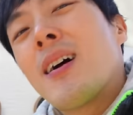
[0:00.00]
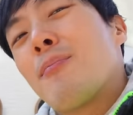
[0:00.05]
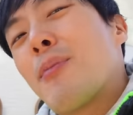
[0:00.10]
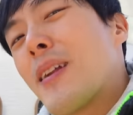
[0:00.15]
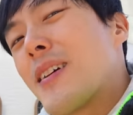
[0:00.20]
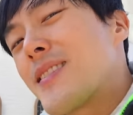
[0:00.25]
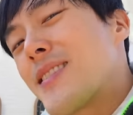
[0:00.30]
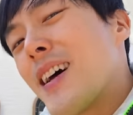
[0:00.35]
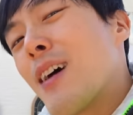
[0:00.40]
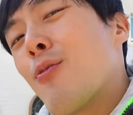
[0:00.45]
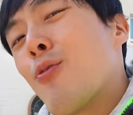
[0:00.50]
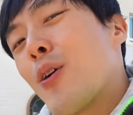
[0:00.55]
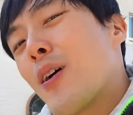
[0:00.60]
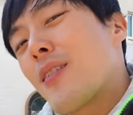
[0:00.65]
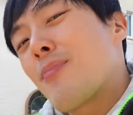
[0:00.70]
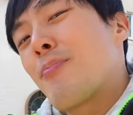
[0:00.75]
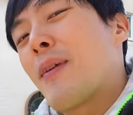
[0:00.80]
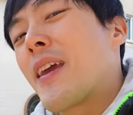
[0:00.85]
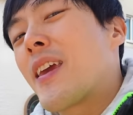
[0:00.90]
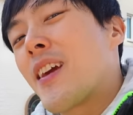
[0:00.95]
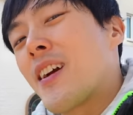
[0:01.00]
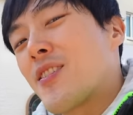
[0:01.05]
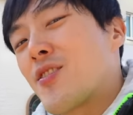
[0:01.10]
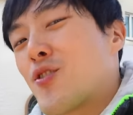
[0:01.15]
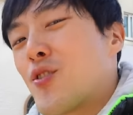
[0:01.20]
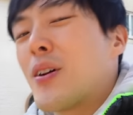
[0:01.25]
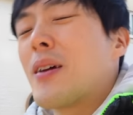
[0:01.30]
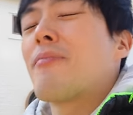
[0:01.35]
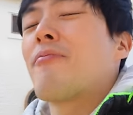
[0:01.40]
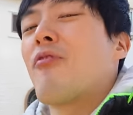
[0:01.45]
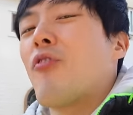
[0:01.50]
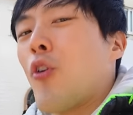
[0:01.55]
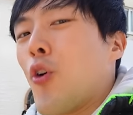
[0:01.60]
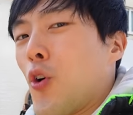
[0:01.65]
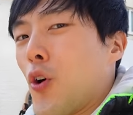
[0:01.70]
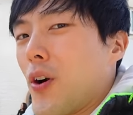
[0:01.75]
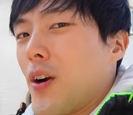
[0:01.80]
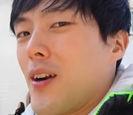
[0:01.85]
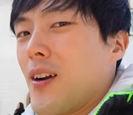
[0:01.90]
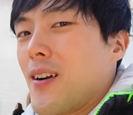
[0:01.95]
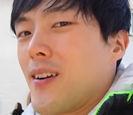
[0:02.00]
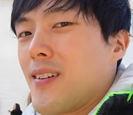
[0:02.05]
but it's not worth making a trip for.